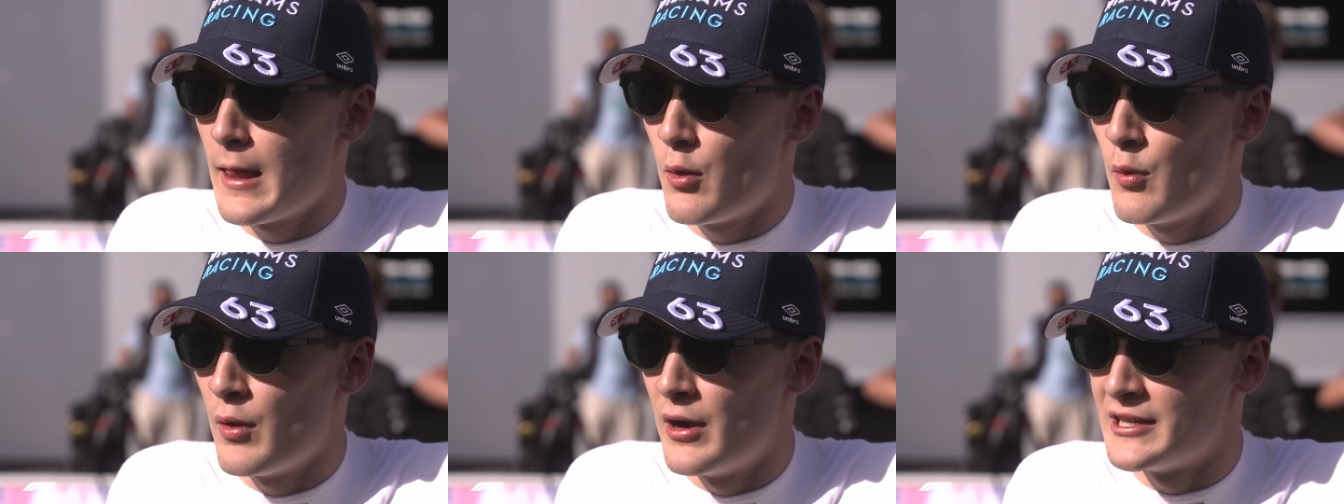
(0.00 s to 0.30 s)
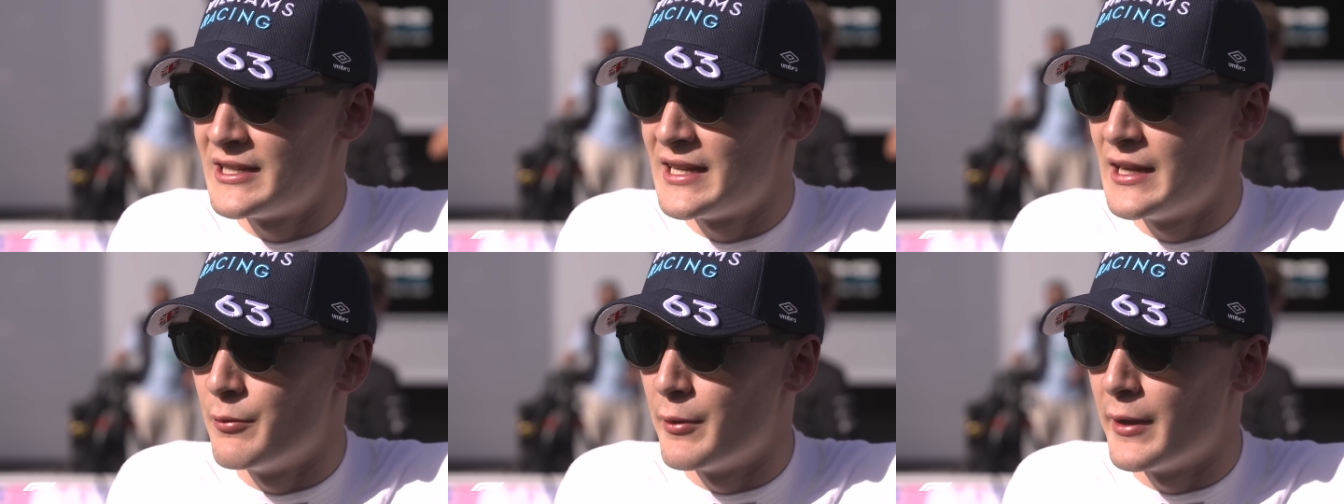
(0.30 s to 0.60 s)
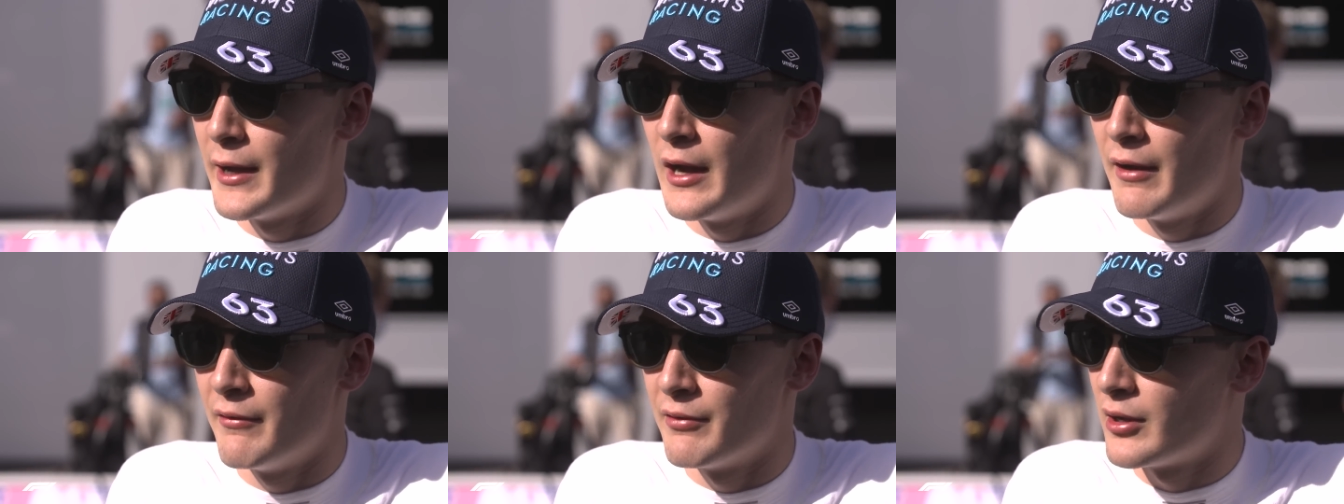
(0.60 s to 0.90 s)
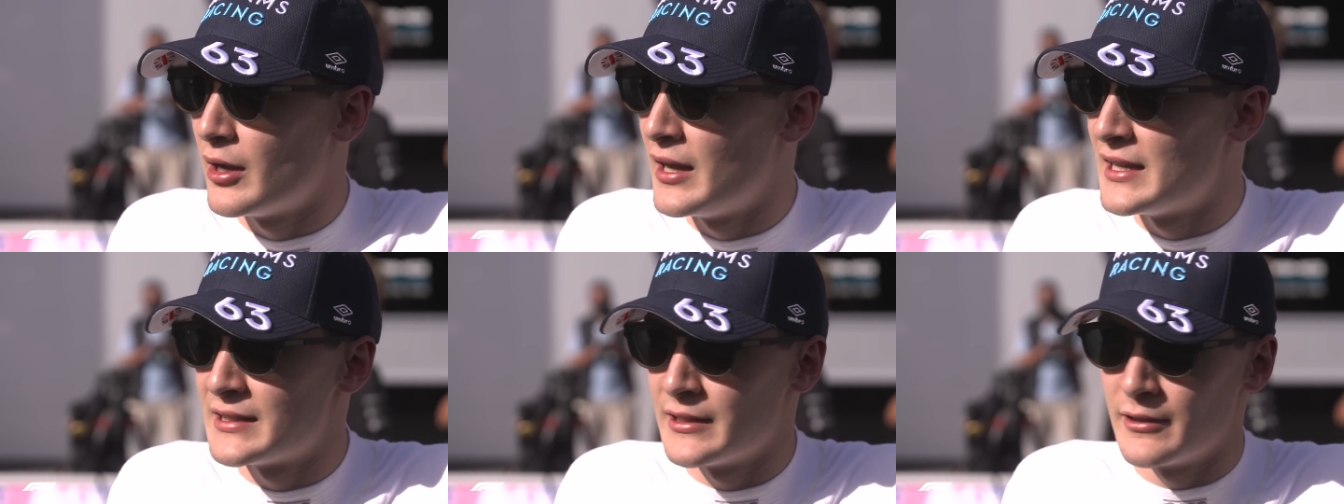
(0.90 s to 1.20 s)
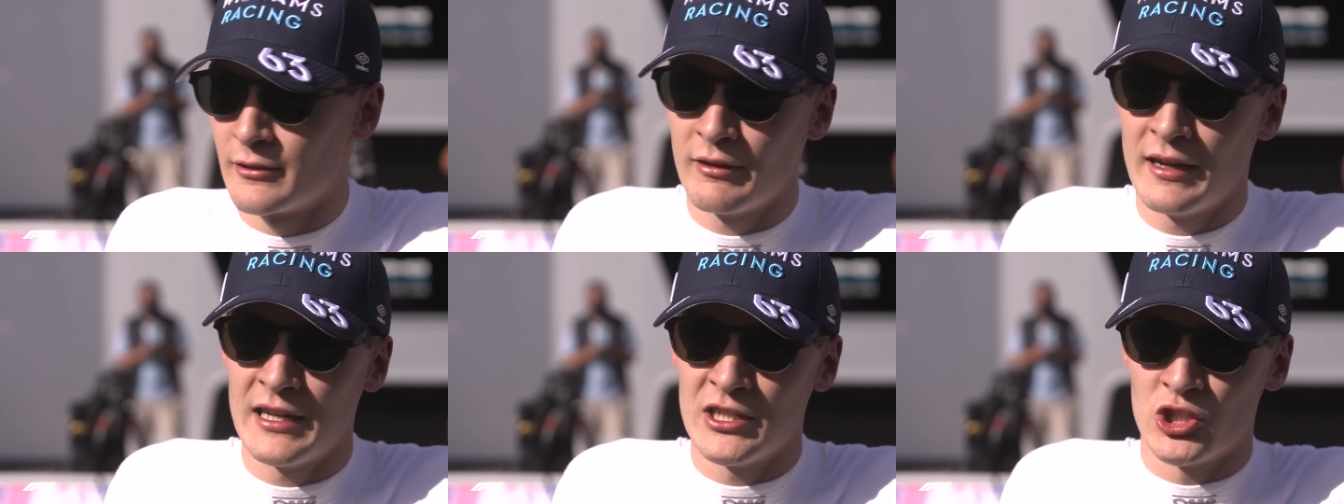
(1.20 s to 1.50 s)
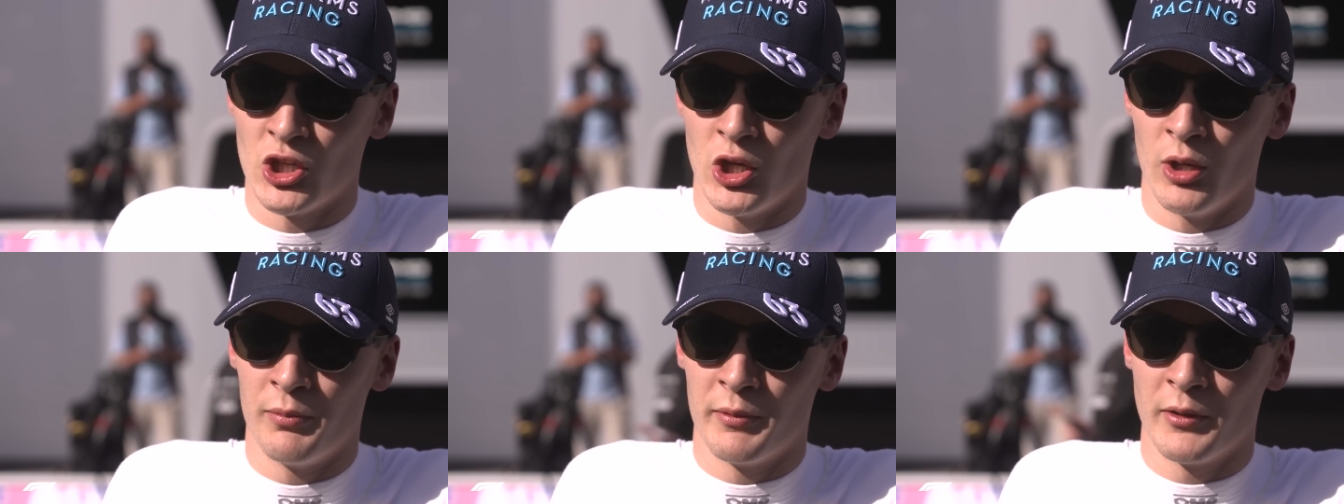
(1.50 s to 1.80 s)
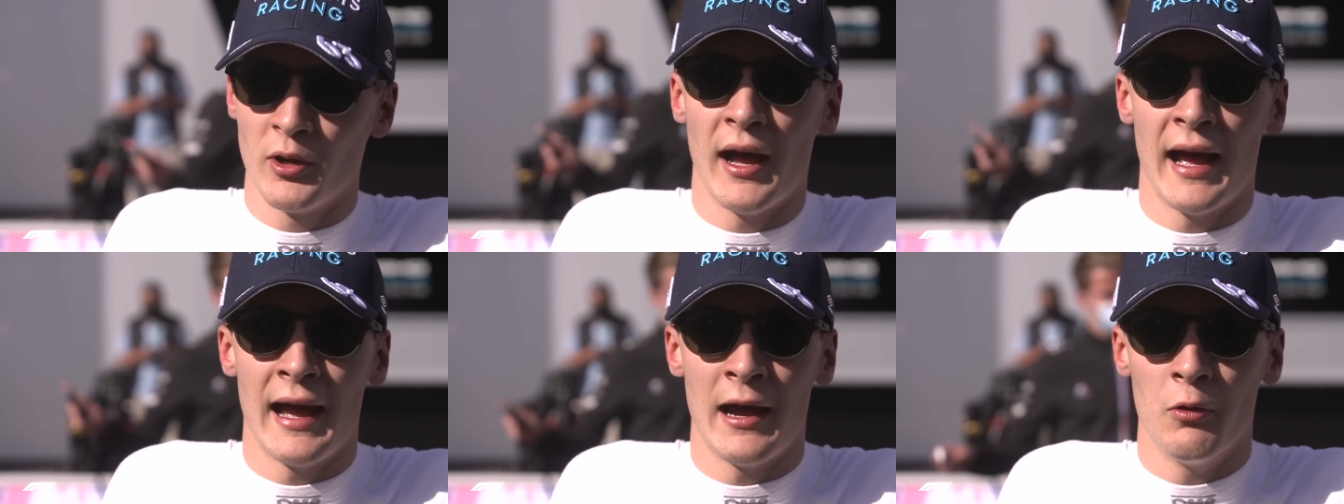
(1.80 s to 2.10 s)
Whereas here we are, the guys did a great job. We
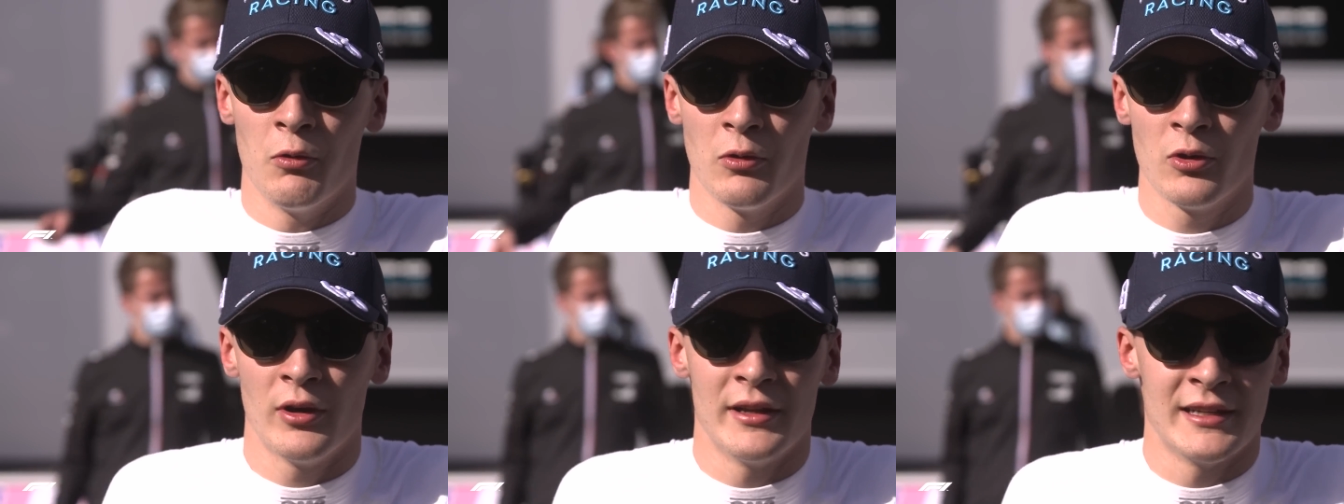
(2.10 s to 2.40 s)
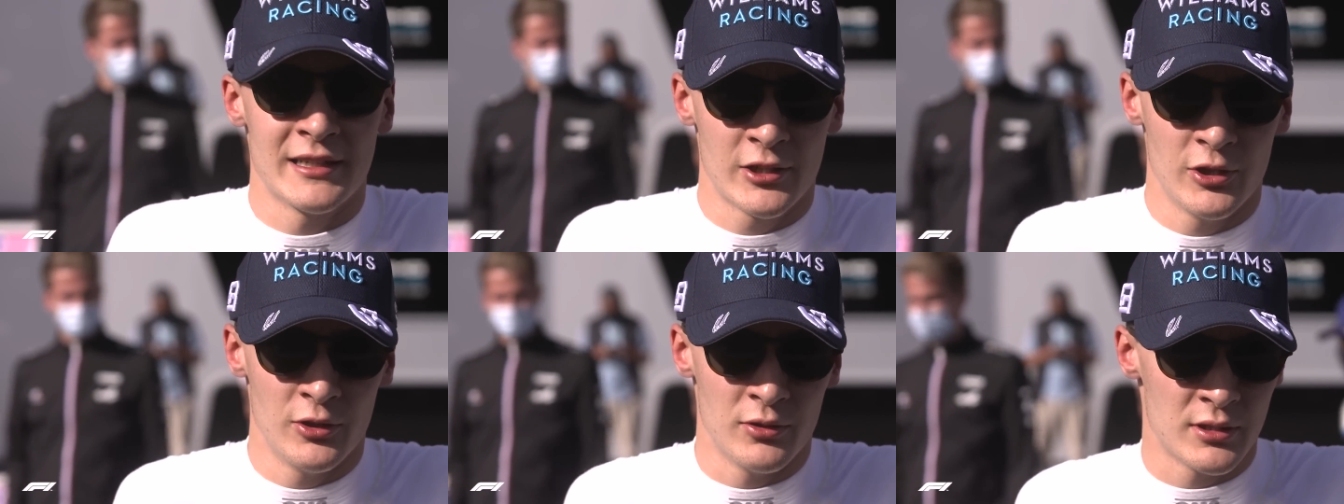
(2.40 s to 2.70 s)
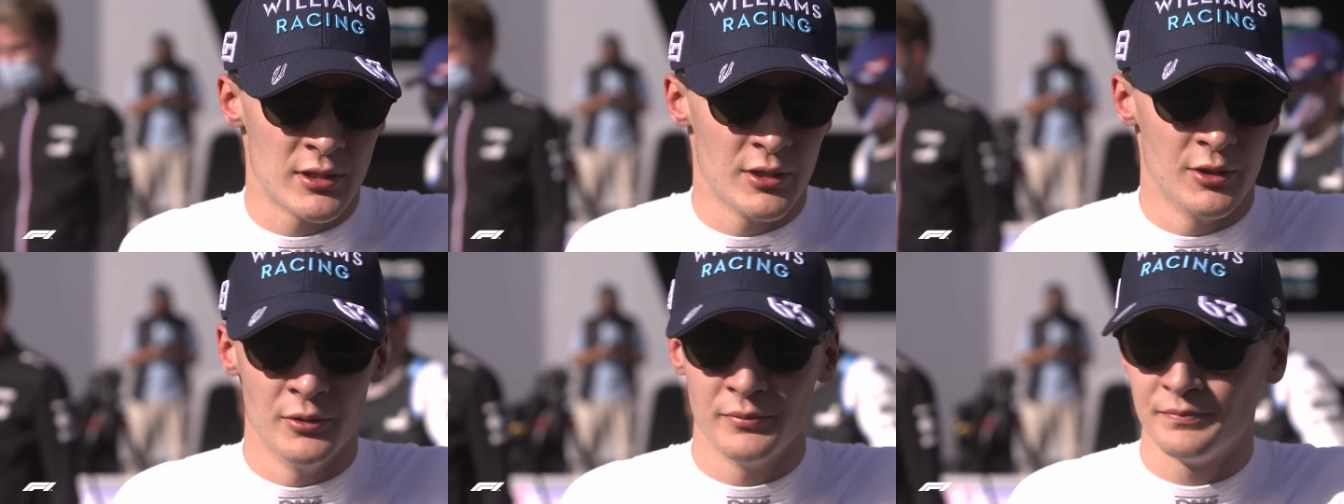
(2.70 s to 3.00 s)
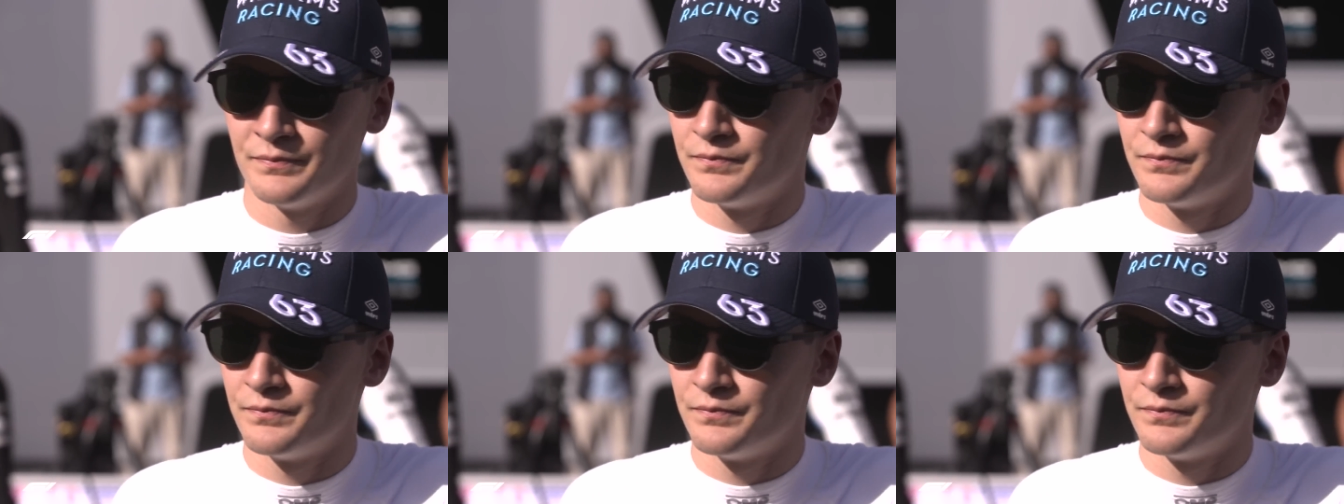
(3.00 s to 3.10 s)
got out, got into Q two.